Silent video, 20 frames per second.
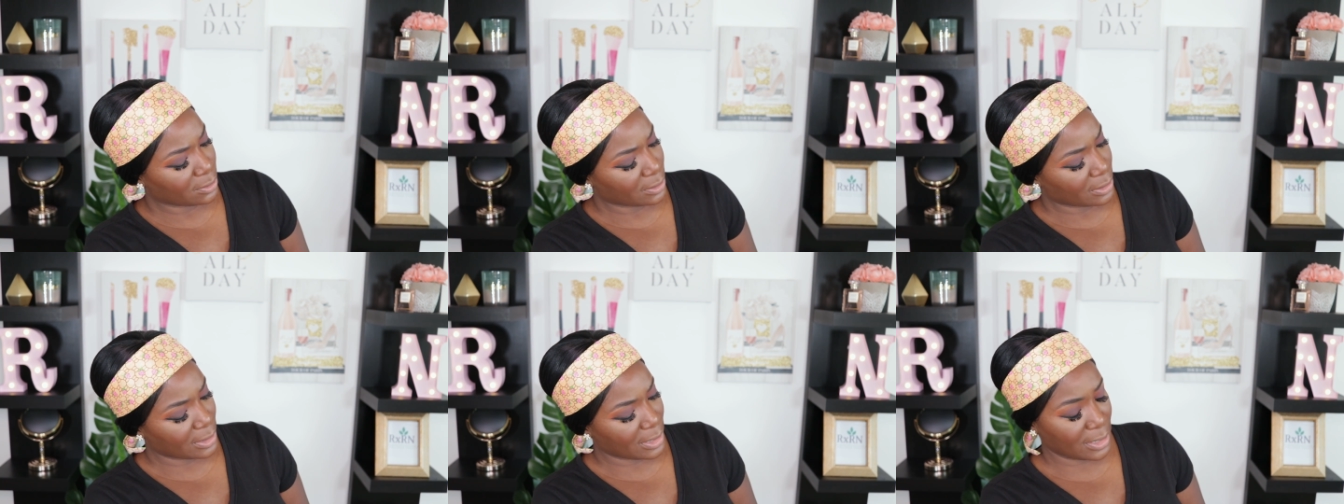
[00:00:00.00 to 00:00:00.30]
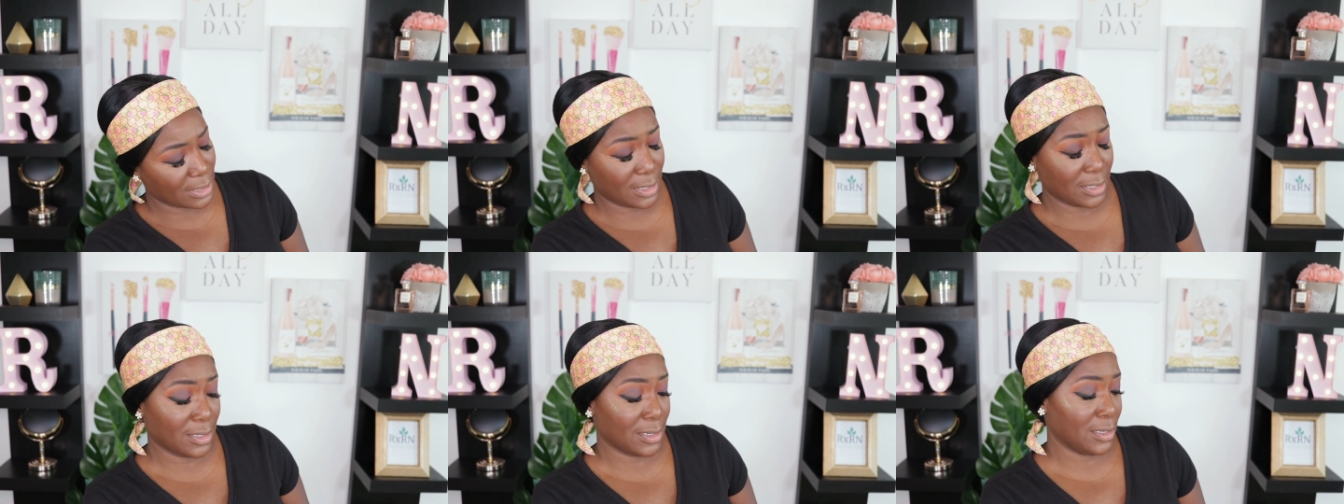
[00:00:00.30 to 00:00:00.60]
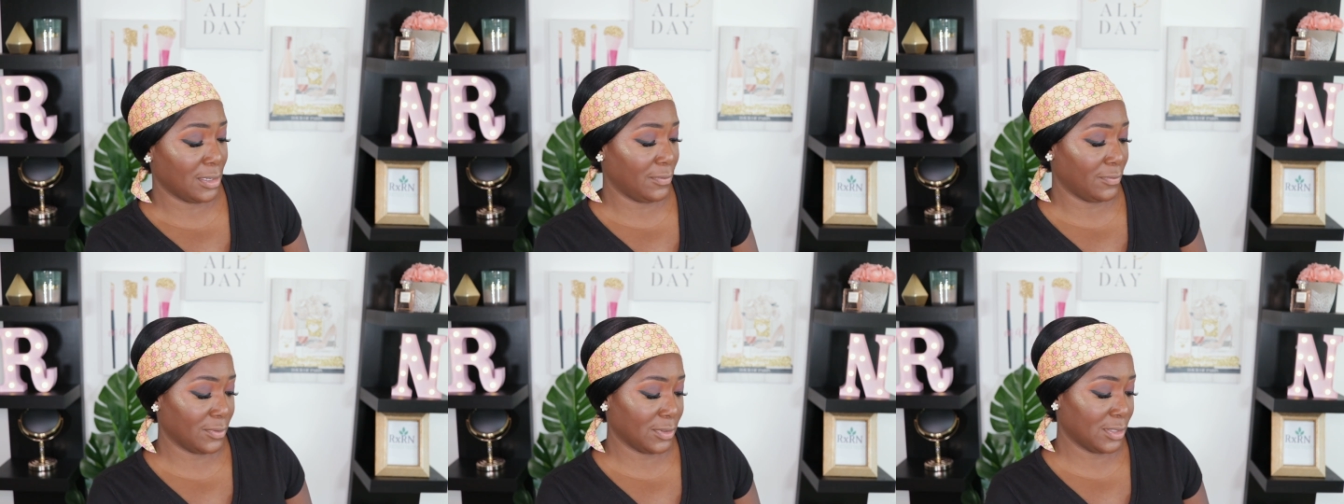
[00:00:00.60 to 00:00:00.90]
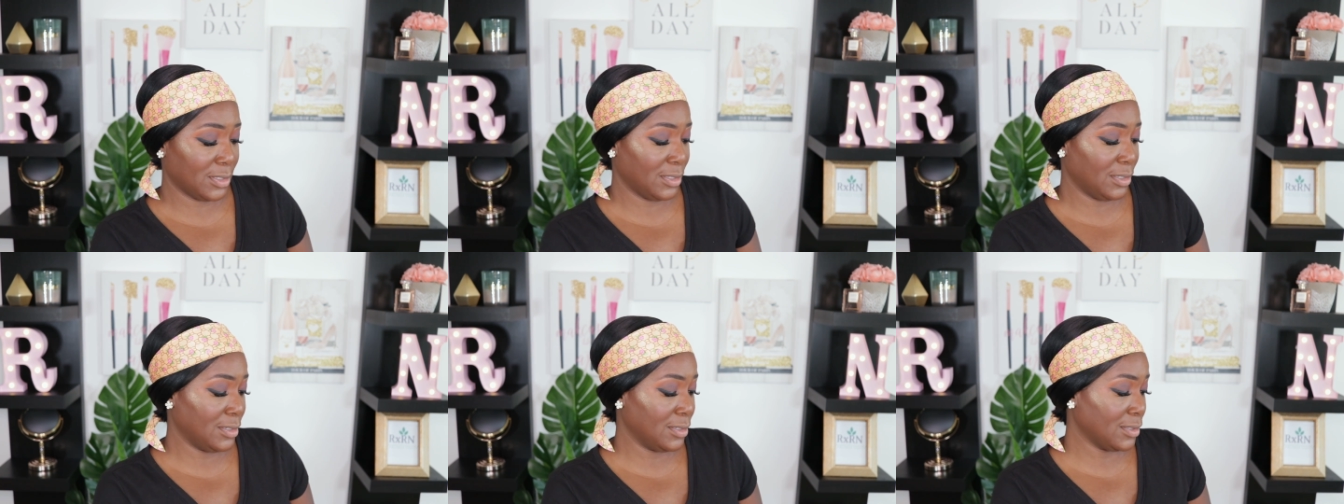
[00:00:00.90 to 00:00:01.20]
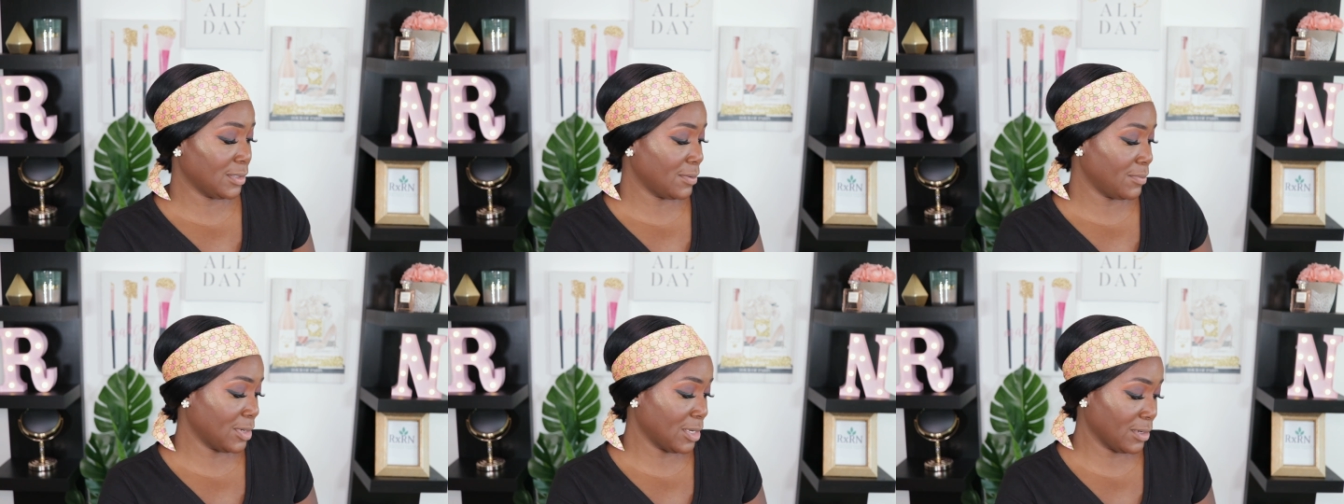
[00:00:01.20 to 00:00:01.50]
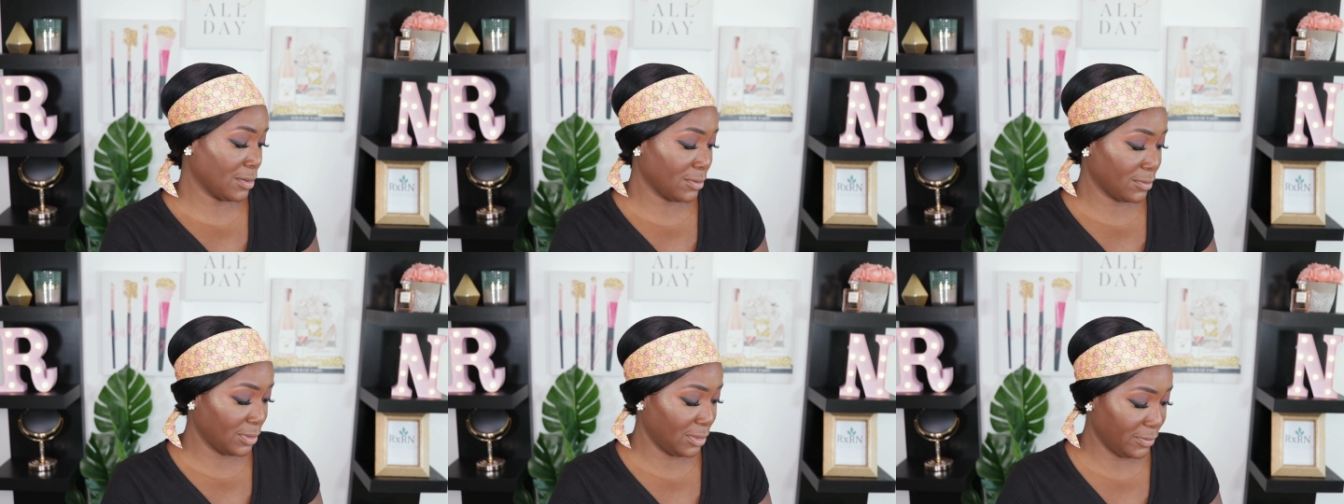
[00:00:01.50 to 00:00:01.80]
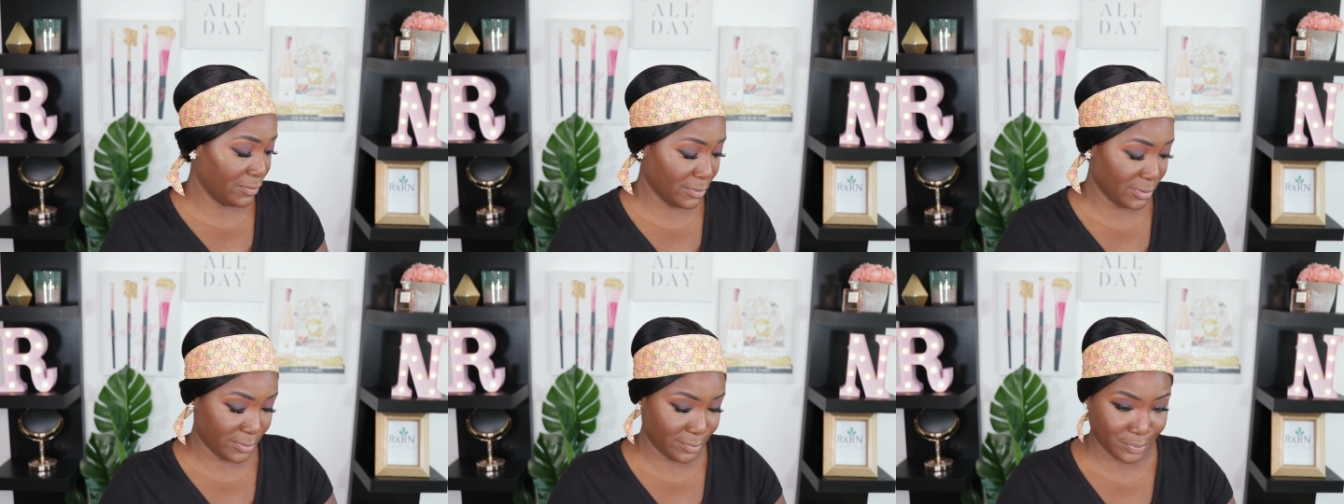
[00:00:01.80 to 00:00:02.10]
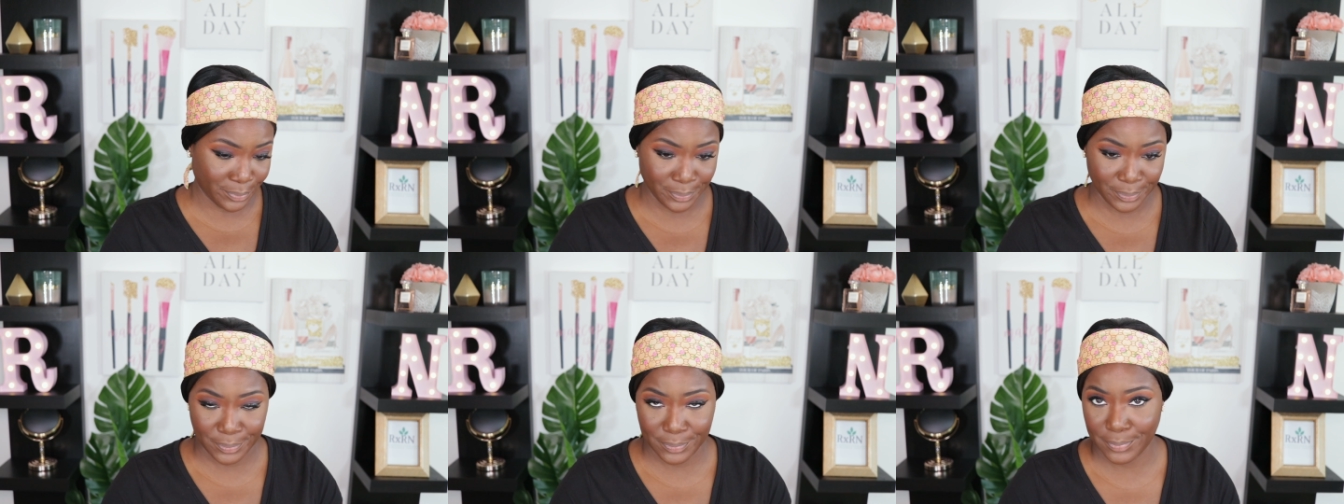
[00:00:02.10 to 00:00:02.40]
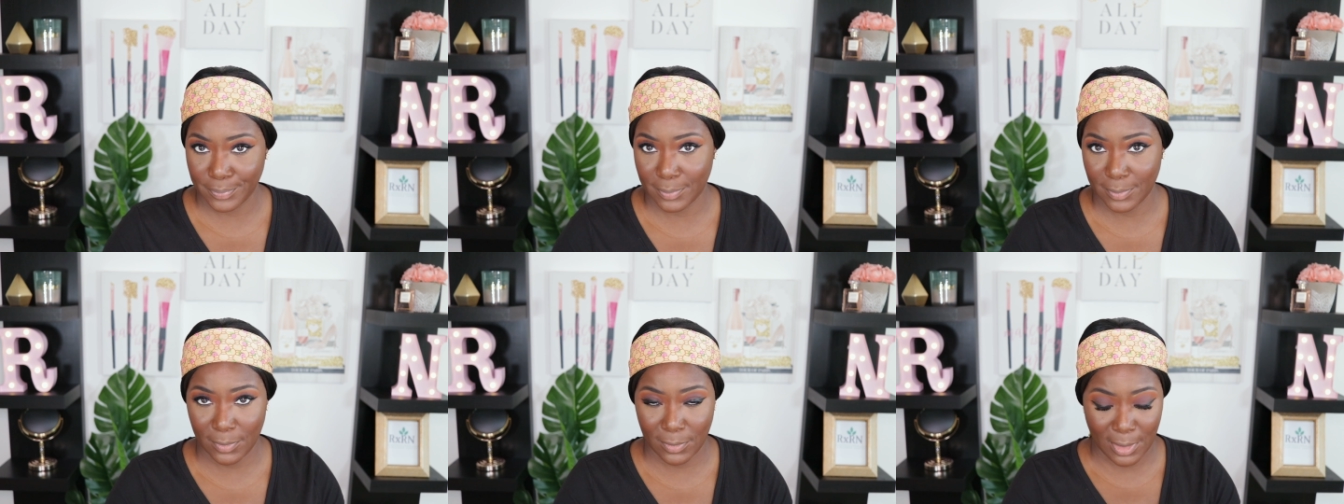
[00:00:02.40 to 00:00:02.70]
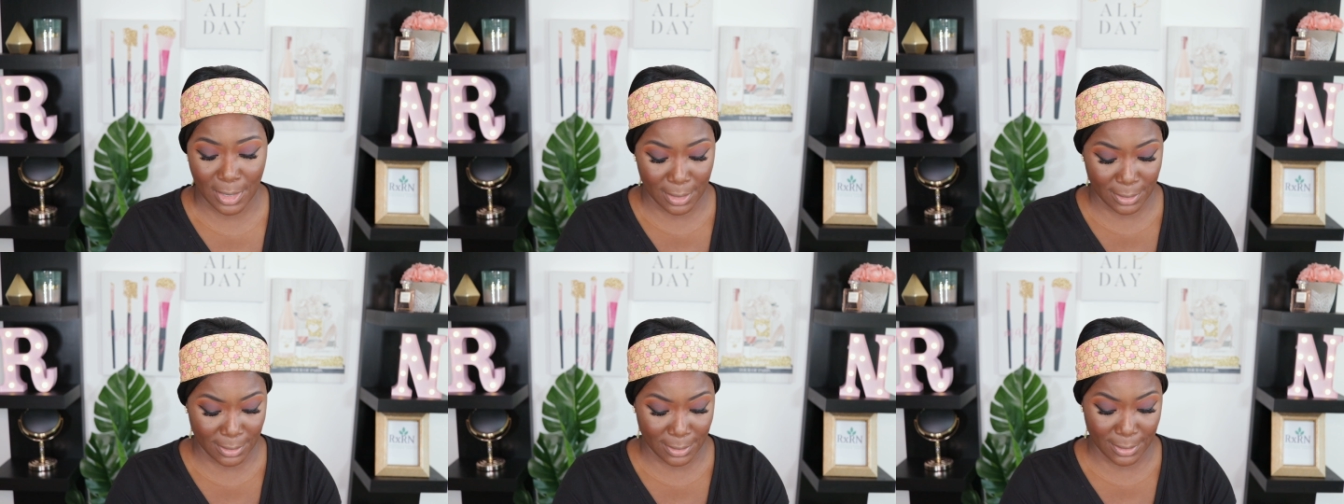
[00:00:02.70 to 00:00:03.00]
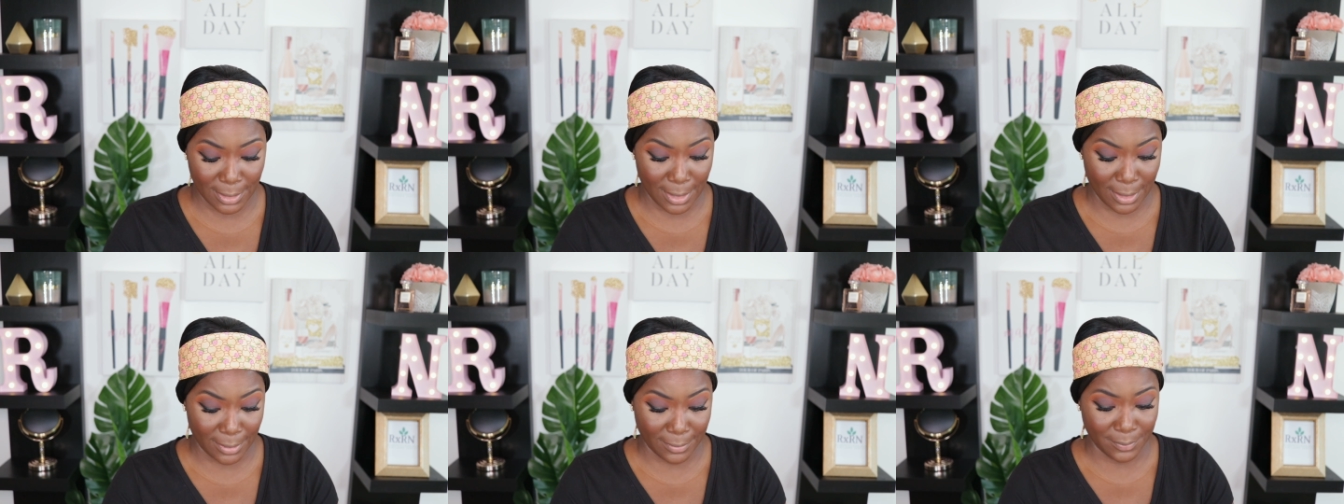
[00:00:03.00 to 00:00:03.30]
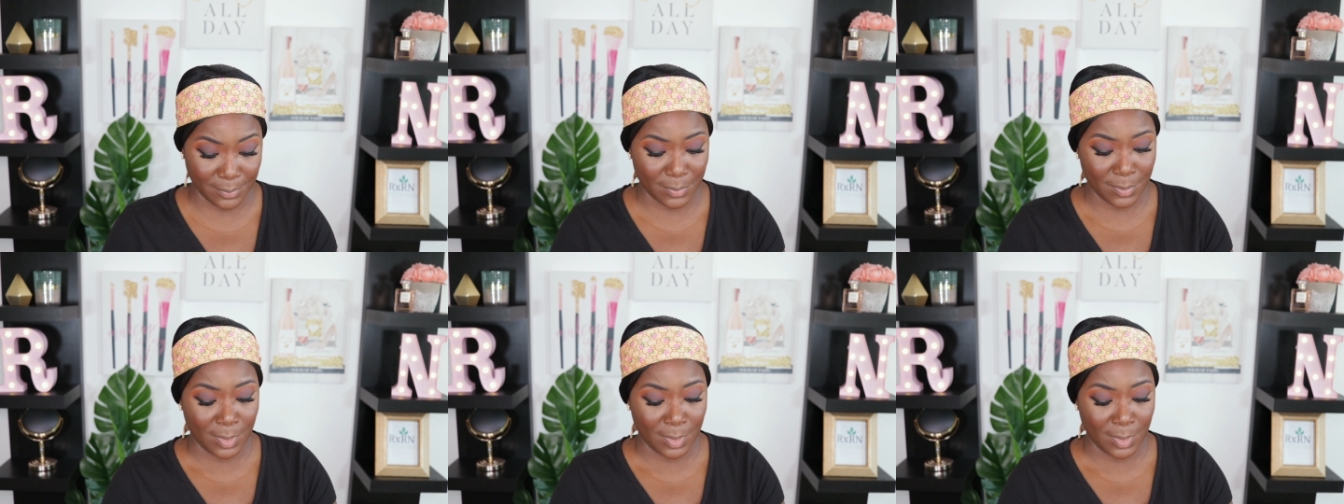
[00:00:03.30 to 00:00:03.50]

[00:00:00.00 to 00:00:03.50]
And I cannot even see this. I'm not gonna even, not today.